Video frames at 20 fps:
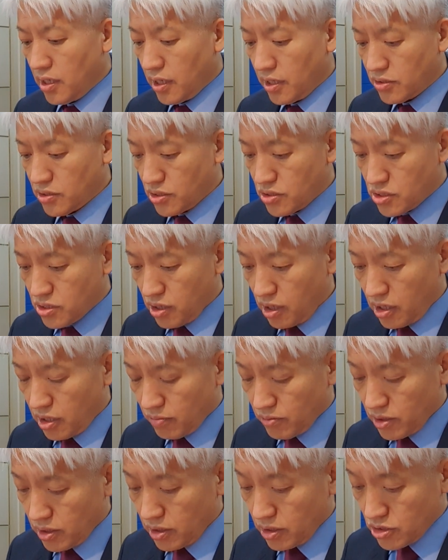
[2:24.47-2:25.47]
the son
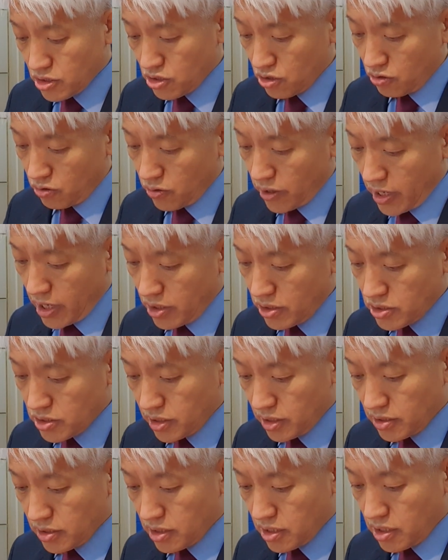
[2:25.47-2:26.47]
of Joash,
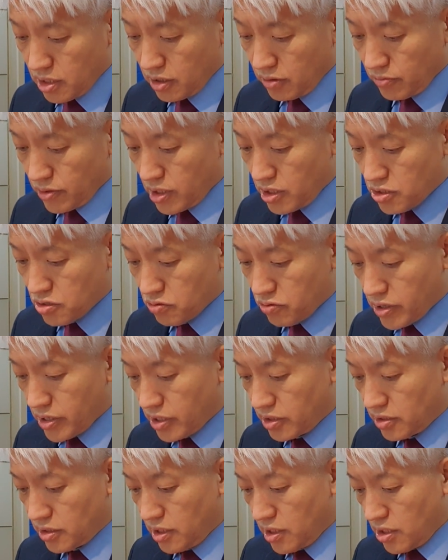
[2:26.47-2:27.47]
the king of
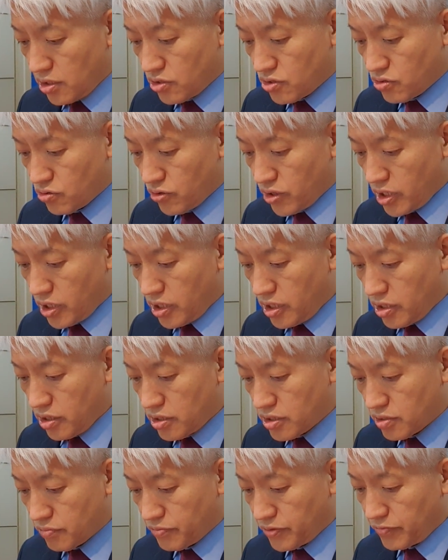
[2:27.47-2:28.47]
Israel, 2
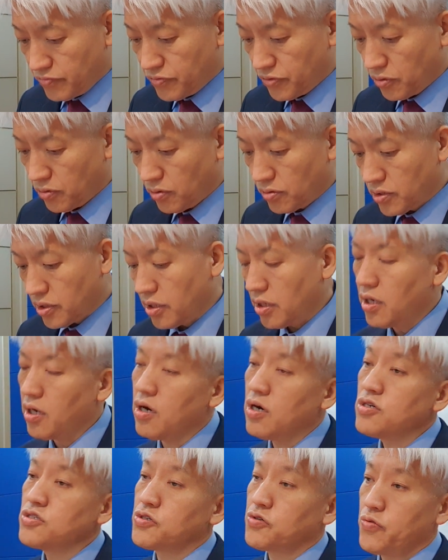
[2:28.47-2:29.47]
years before the
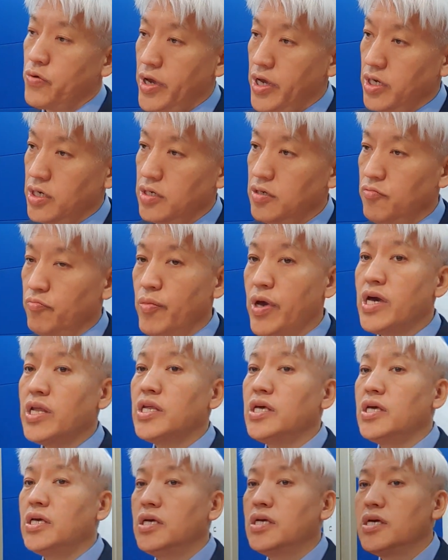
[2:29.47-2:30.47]
earthquake.
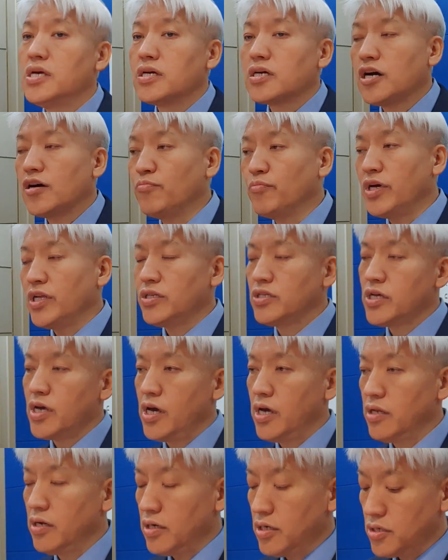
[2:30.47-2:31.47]
Many
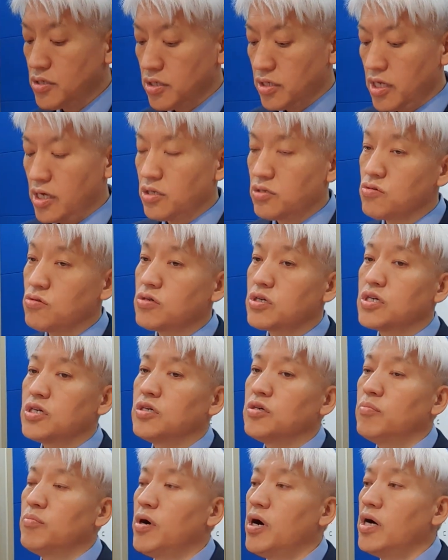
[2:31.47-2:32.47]
commentators, they're talking
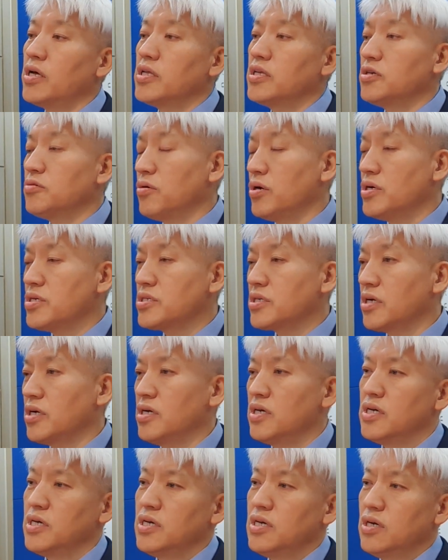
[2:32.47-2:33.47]
about it was,
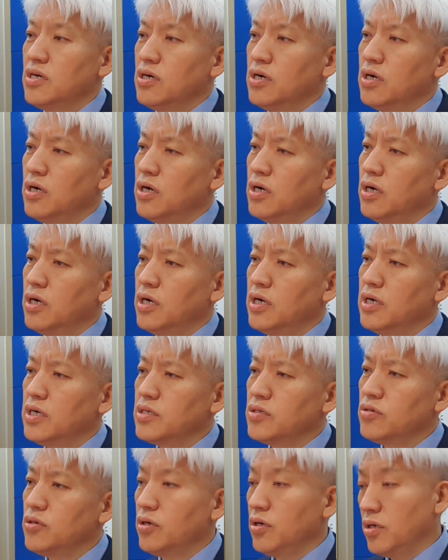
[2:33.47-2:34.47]

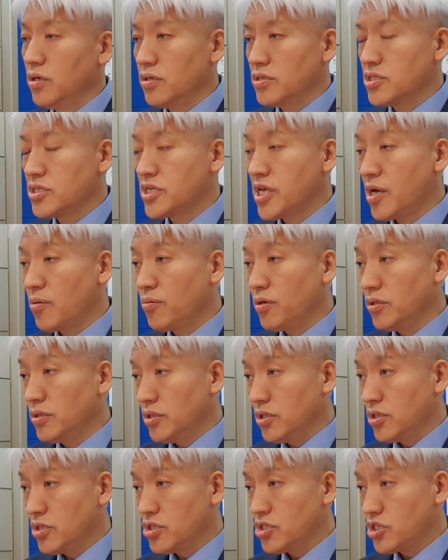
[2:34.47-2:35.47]

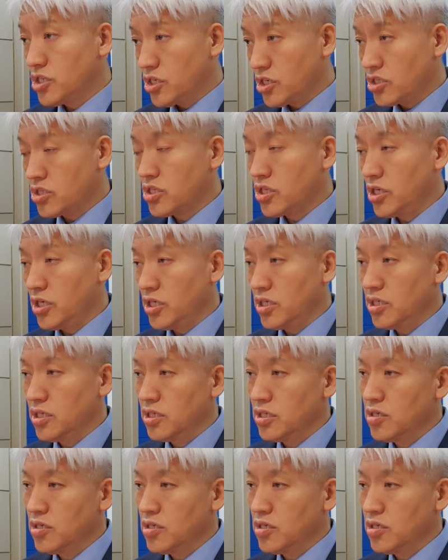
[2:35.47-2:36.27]
760